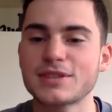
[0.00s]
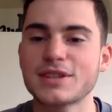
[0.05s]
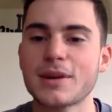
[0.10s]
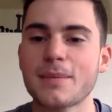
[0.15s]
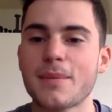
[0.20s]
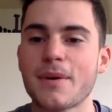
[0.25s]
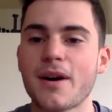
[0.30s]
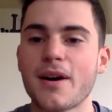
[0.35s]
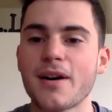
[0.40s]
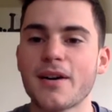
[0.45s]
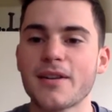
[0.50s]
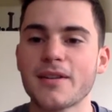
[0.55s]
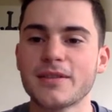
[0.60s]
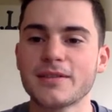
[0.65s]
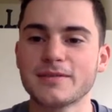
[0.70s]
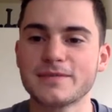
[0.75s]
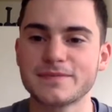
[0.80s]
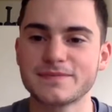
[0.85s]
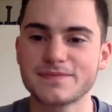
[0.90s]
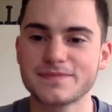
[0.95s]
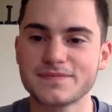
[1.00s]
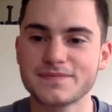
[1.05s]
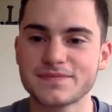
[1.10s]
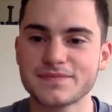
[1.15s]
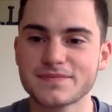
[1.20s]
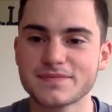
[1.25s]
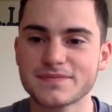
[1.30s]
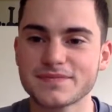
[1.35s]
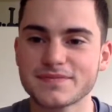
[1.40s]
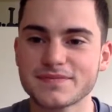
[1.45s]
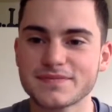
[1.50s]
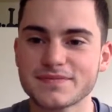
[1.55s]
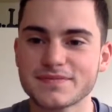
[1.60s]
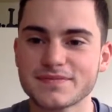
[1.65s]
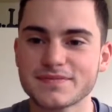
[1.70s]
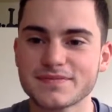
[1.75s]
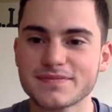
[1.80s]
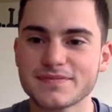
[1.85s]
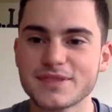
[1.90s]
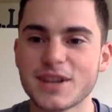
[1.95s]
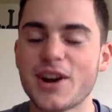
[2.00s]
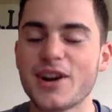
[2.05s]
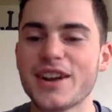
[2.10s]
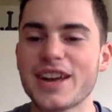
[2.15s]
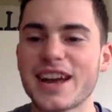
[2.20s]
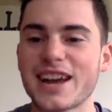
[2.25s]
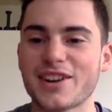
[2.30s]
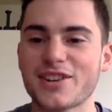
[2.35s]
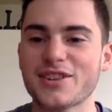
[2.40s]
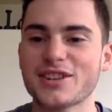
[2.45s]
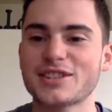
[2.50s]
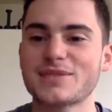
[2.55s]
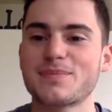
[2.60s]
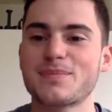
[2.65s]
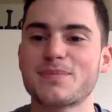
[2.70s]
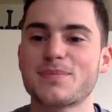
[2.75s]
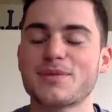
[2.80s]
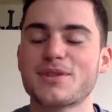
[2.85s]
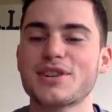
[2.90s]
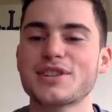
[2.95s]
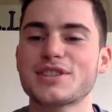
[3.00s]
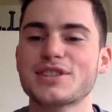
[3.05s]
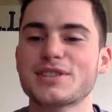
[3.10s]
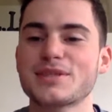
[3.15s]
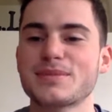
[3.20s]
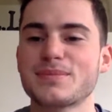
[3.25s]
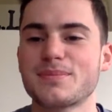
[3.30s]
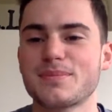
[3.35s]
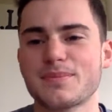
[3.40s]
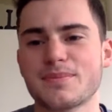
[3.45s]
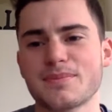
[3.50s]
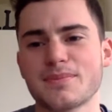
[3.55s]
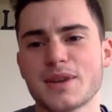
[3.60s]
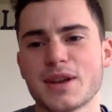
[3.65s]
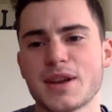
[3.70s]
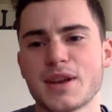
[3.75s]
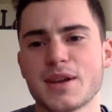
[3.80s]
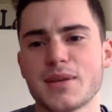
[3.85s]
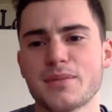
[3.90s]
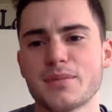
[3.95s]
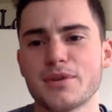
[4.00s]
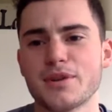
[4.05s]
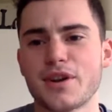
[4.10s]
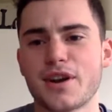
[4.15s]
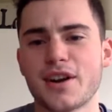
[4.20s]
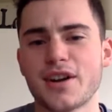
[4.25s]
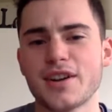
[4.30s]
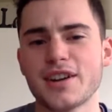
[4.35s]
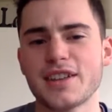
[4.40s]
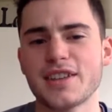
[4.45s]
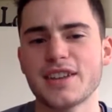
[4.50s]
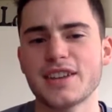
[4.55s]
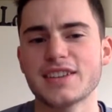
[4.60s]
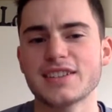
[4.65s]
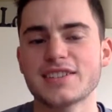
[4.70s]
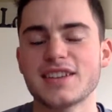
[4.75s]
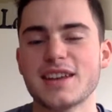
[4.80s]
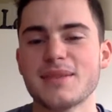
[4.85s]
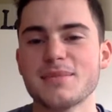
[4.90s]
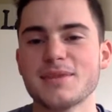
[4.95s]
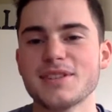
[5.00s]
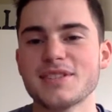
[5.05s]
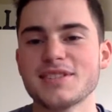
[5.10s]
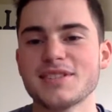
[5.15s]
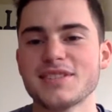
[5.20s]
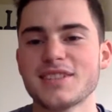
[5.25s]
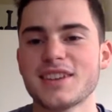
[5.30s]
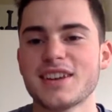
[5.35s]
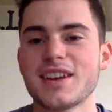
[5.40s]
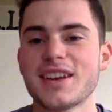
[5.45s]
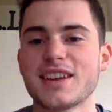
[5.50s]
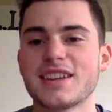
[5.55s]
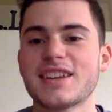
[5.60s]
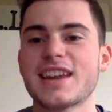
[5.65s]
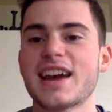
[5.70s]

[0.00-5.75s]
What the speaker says: Hey, what's up, Paul? Oh yeah, Chris Bernard, I think his name is.